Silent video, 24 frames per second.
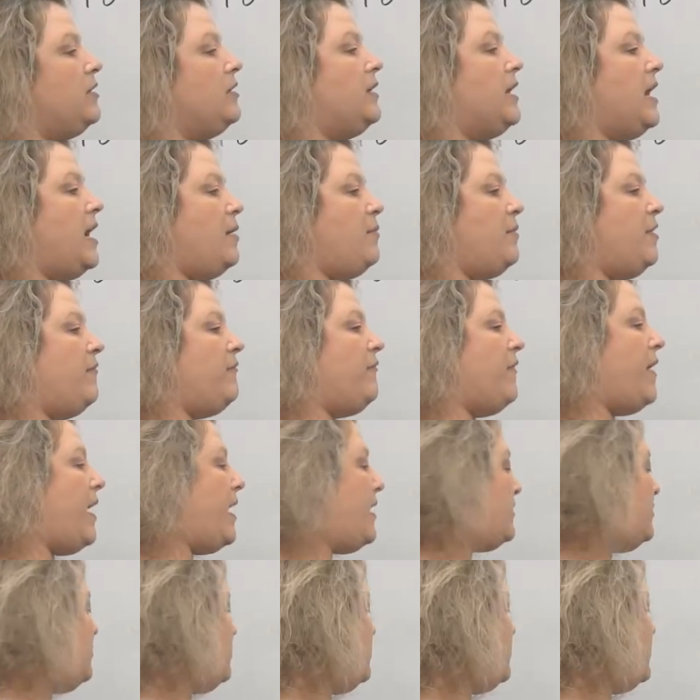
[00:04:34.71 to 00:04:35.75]
naming
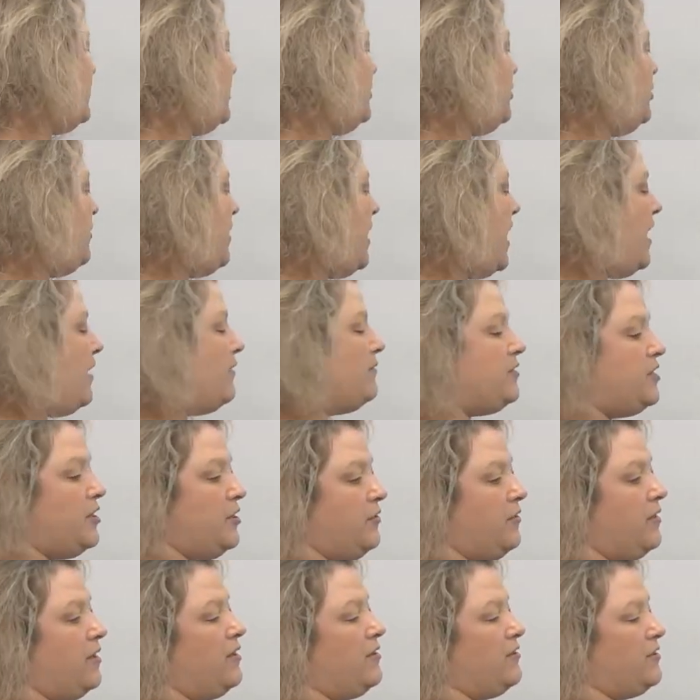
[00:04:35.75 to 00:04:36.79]
factors and you have
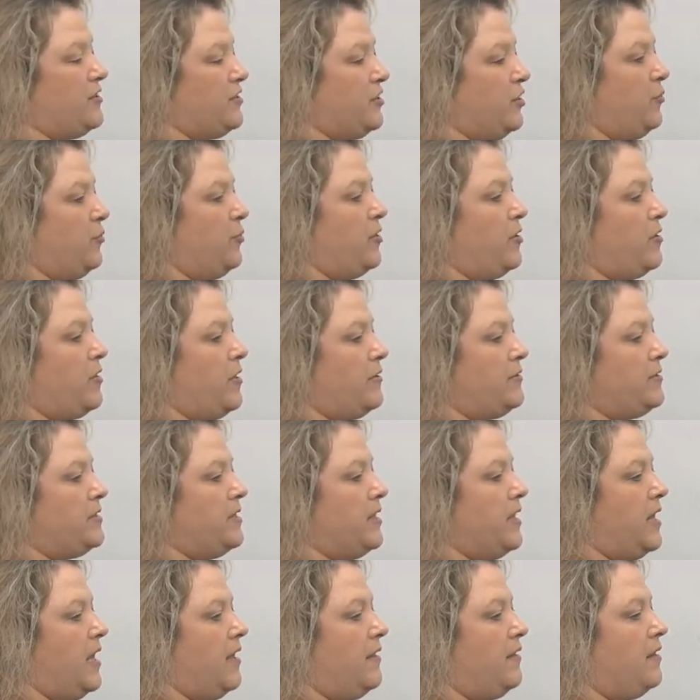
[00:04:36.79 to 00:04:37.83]
two that are super close
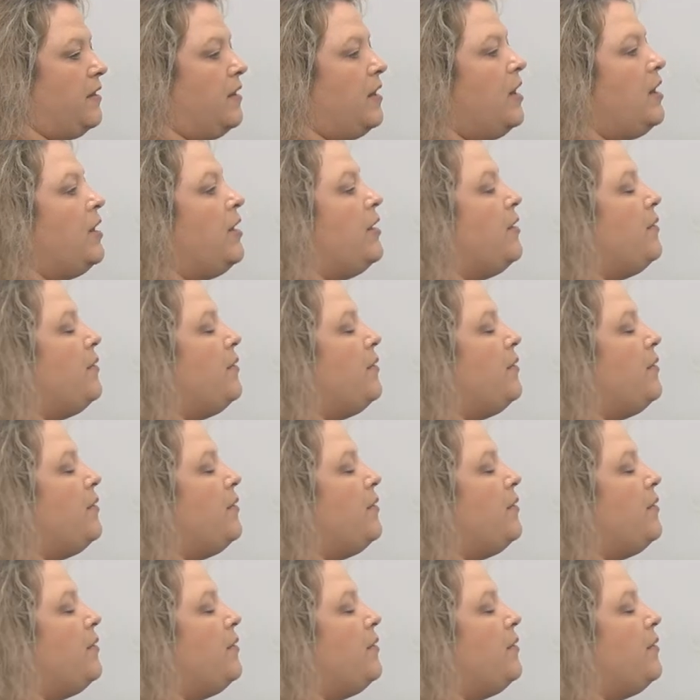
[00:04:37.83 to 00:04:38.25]
together,